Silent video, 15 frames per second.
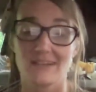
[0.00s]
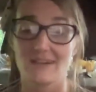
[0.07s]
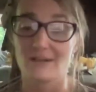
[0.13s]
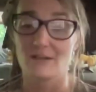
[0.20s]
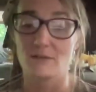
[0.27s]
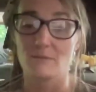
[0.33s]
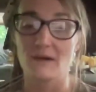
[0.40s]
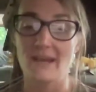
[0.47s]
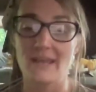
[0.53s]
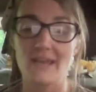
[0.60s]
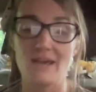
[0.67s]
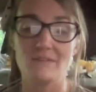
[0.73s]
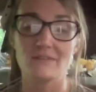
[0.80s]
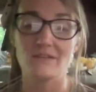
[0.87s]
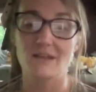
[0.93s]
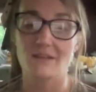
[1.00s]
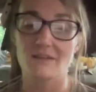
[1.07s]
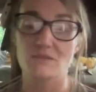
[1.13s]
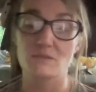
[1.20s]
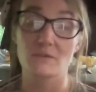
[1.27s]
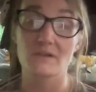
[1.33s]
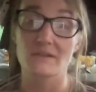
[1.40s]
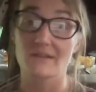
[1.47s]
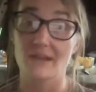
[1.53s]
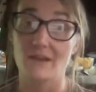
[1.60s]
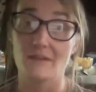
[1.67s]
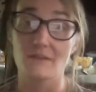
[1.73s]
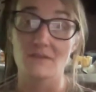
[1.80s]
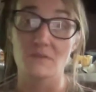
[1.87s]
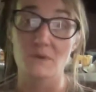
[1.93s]
I have a lot of this written
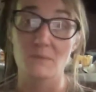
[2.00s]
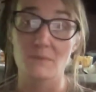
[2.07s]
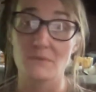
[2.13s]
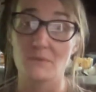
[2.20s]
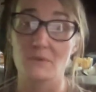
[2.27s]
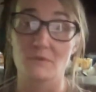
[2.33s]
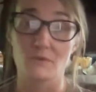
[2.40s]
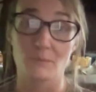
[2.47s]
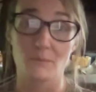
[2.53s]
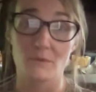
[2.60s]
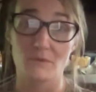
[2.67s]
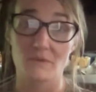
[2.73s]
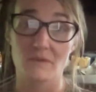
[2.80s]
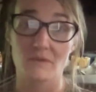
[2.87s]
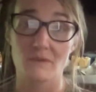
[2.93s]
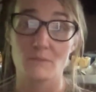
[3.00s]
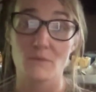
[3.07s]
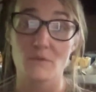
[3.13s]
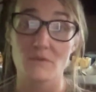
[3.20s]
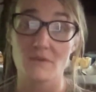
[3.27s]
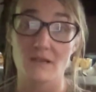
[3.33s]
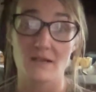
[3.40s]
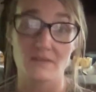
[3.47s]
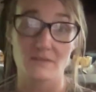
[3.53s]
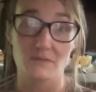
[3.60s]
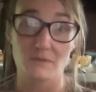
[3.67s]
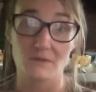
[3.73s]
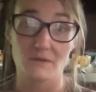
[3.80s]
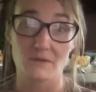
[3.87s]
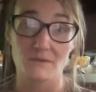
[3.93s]
down. That's what I've been doing for most of the last
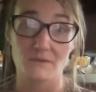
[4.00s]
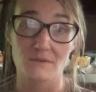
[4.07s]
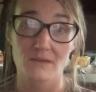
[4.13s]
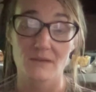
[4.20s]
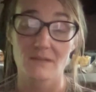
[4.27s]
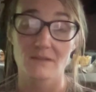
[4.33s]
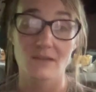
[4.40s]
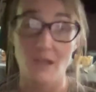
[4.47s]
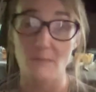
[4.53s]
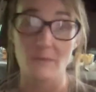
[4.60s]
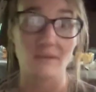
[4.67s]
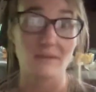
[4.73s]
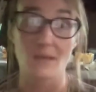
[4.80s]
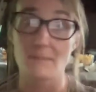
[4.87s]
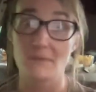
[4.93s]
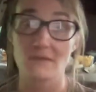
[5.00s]
2 years. Typing.